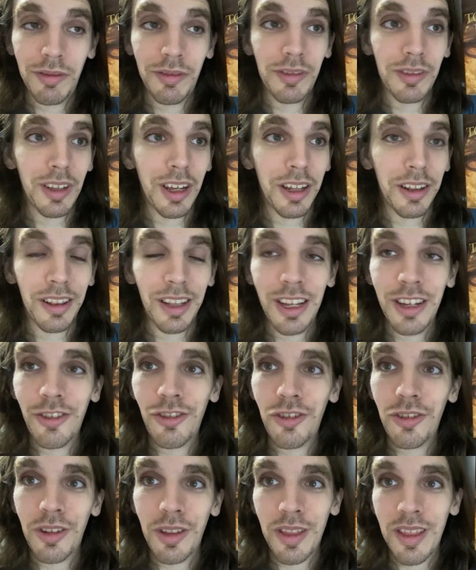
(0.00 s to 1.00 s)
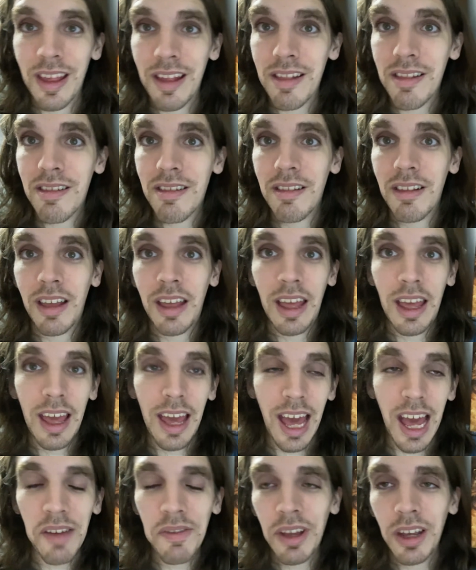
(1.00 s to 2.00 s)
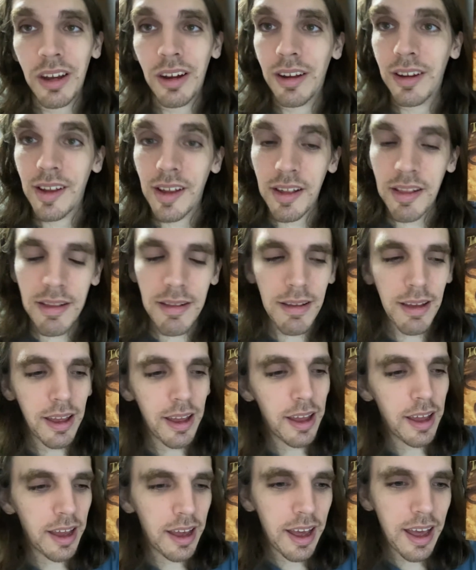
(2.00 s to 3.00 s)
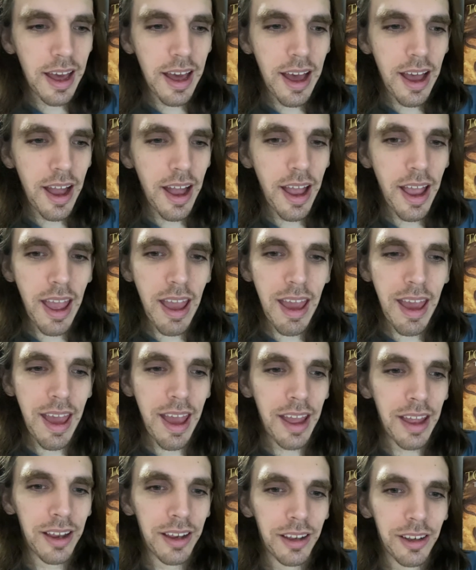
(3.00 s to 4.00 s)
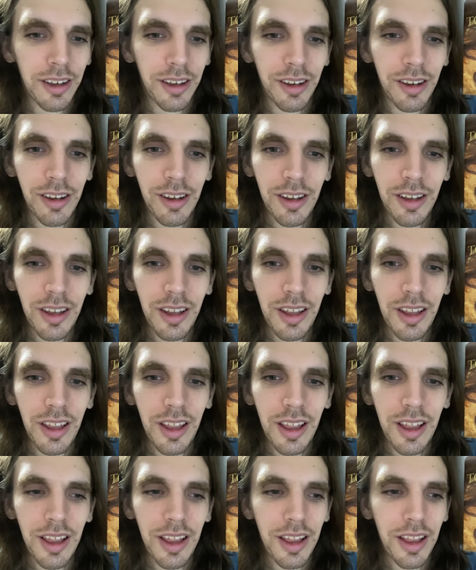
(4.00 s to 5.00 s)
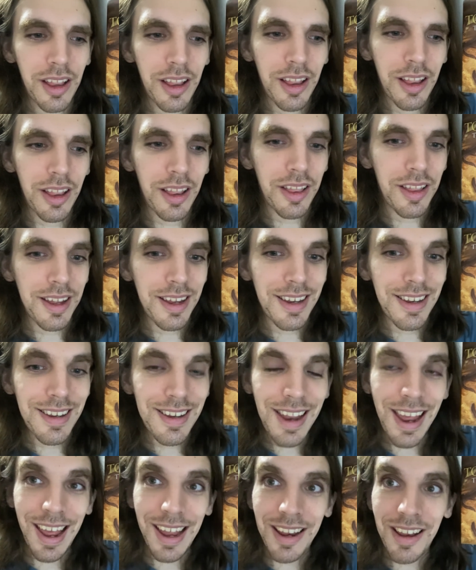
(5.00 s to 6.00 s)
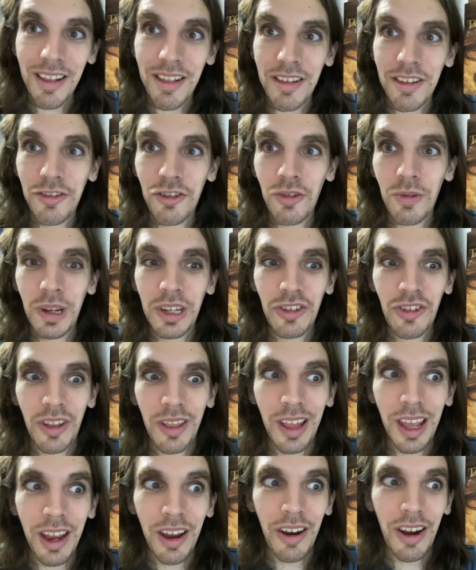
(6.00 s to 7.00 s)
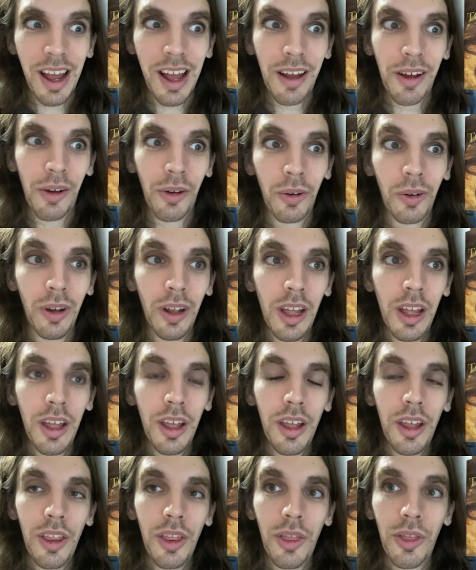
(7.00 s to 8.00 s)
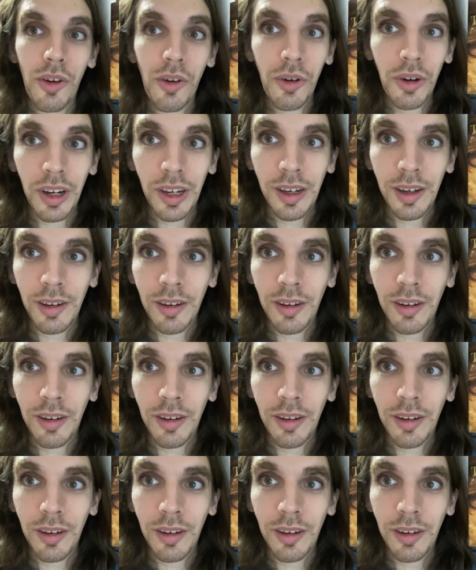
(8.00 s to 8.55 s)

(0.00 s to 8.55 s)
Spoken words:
unleashed this havoc on us. And the tense situation there, how Thorin